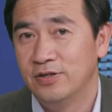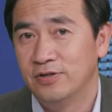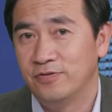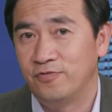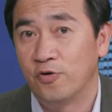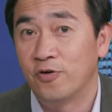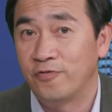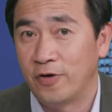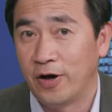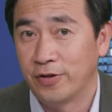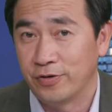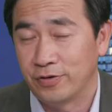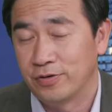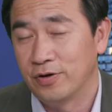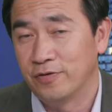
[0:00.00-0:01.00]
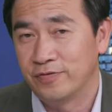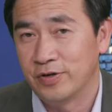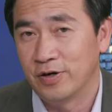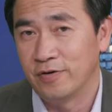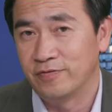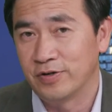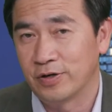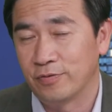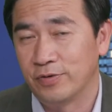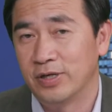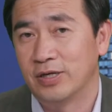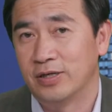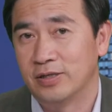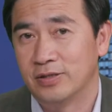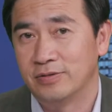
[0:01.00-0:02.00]
forefather of the
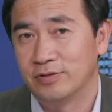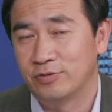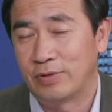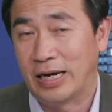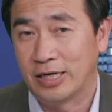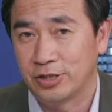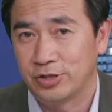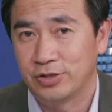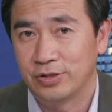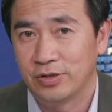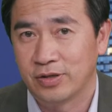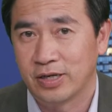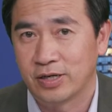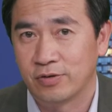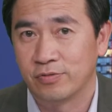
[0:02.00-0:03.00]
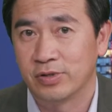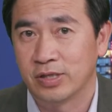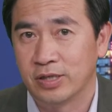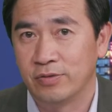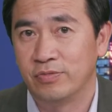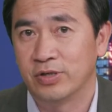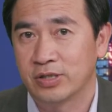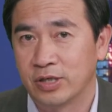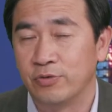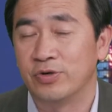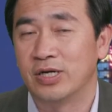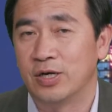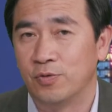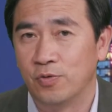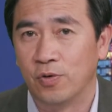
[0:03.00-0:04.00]
guerrilla strategy, okay,
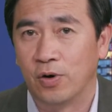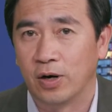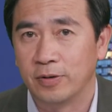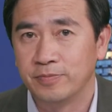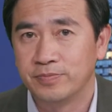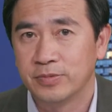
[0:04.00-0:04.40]
guerrilla war.